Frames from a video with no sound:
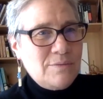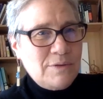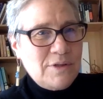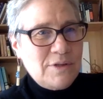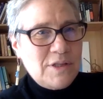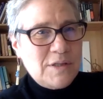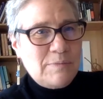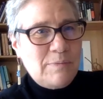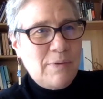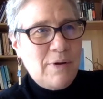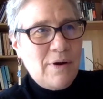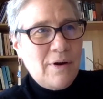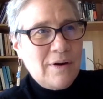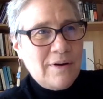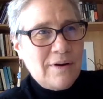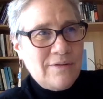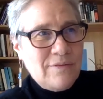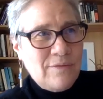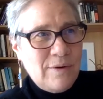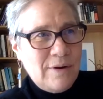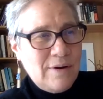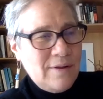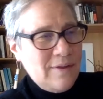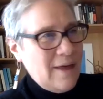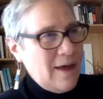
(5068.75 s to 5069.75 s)
which is part of
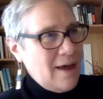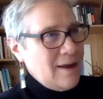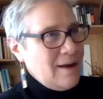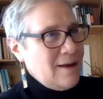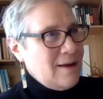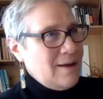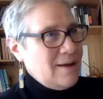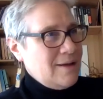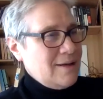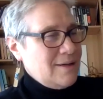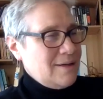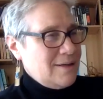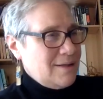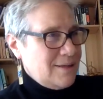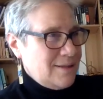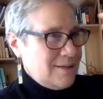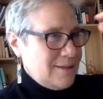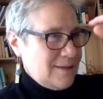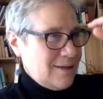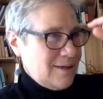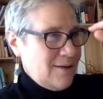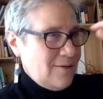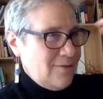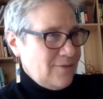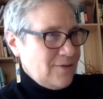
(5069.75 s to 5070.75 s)
where that
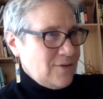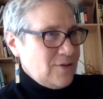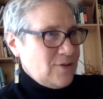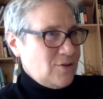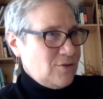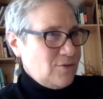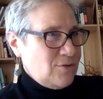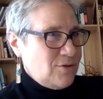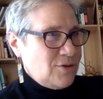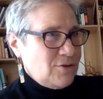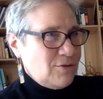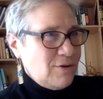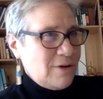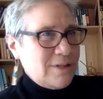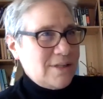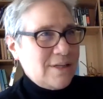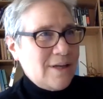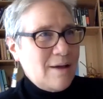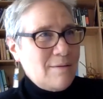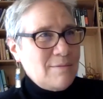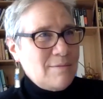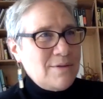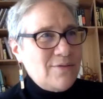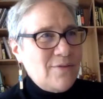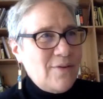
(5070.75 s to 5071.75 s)
self induced stress
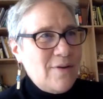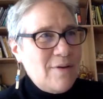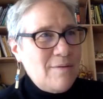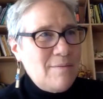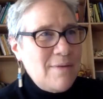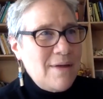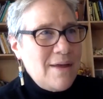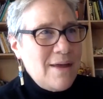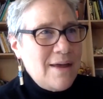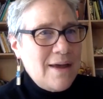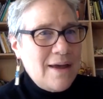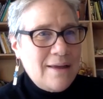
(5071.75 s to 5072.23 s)
comes from.